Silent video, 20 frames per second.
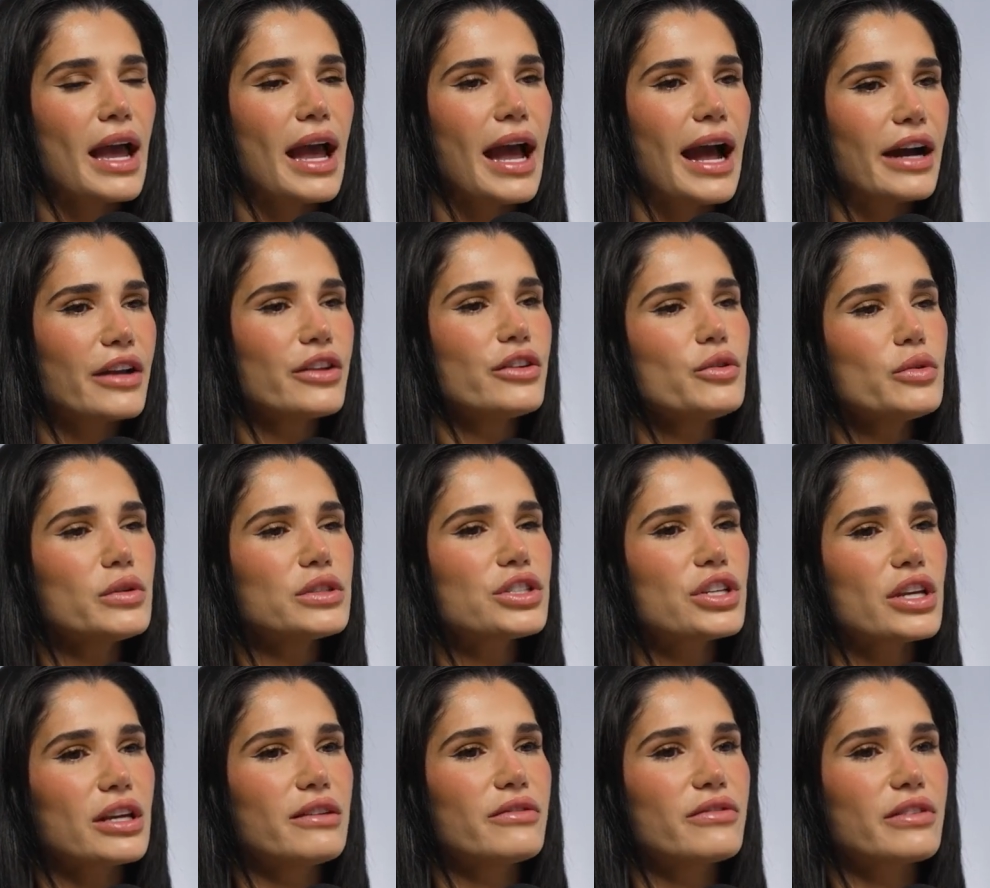How do you
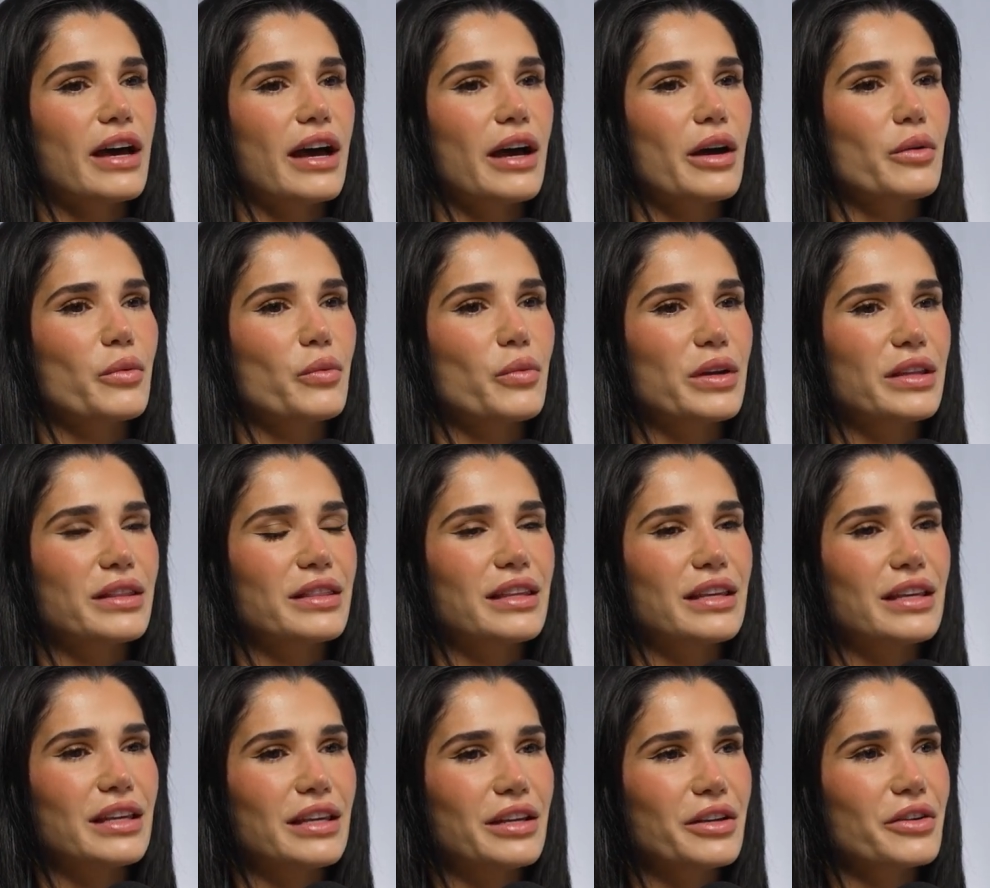achieve that with
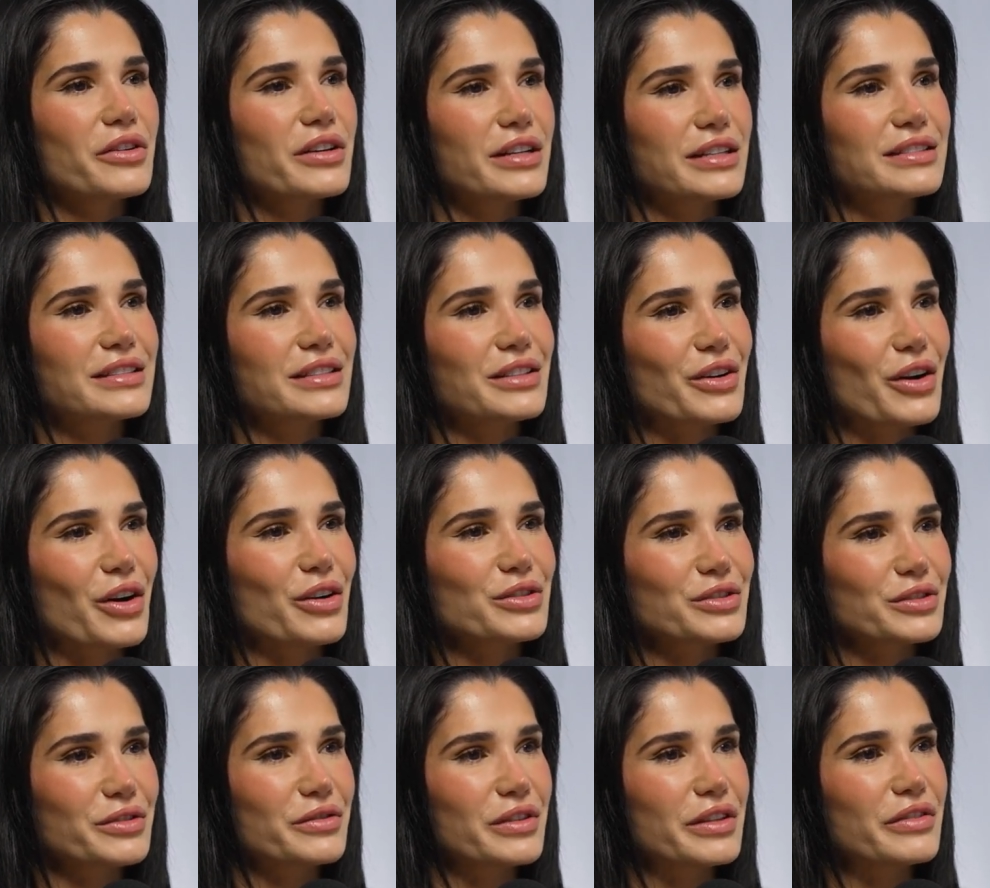the increase in
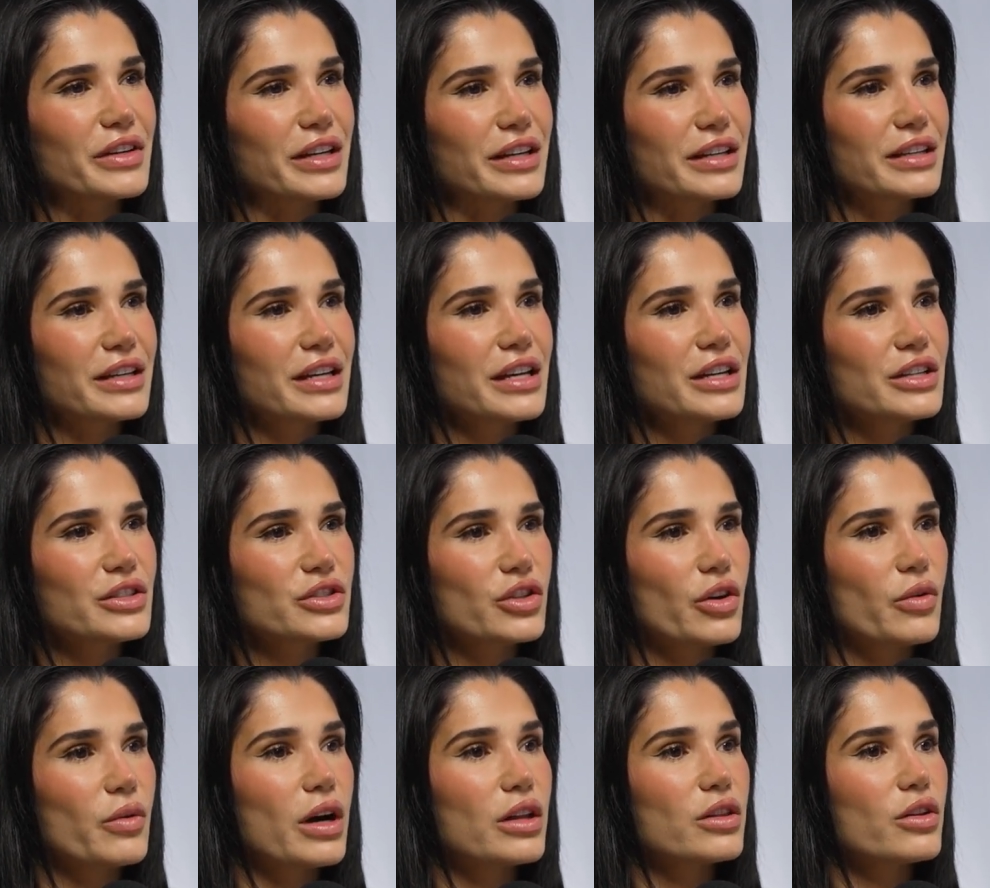cost of living?
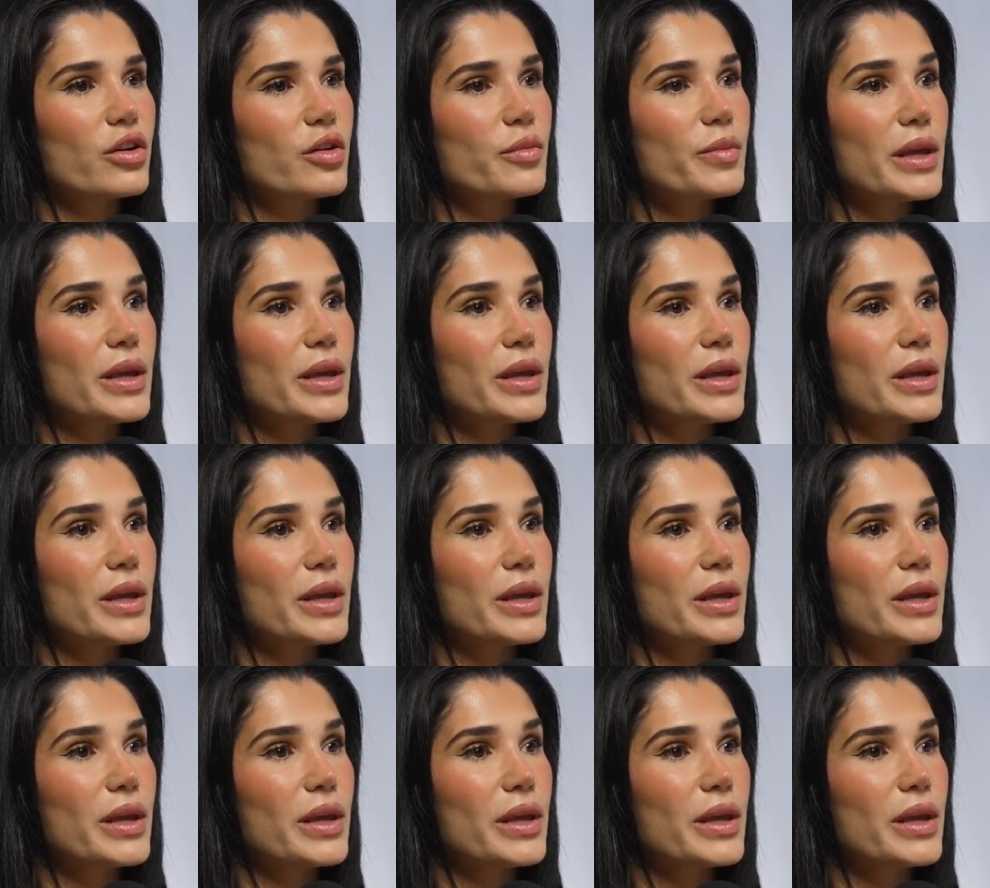So a lot of